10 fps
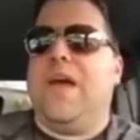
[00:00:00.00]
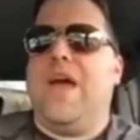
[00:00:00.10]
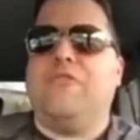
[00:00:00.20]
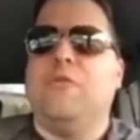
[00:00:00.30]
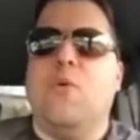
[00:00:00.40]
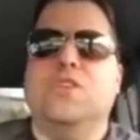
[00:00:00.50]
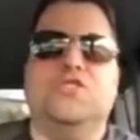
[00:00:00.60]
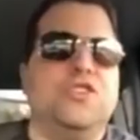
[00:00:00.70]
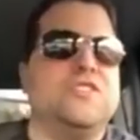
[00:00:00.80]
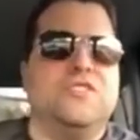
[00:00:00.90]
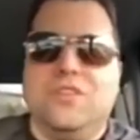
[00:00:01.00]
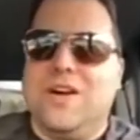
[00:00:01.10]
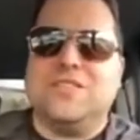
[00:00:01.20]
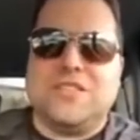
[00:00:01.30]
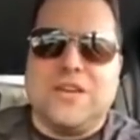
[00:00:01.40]
Everyone just
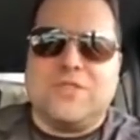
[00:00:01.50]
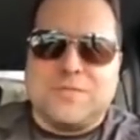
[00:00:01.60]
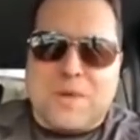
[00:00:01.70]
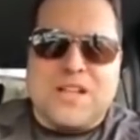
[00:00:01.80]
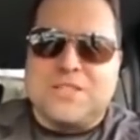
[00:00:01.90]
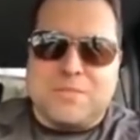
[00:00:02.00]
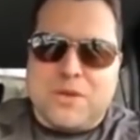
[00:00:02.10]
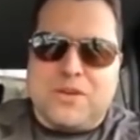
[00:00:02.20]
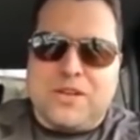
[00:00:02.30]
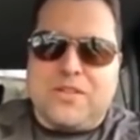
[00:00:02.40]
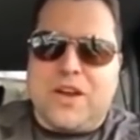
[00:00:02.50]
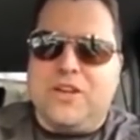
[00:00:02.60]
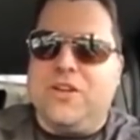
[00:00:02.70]
does their responsibility there.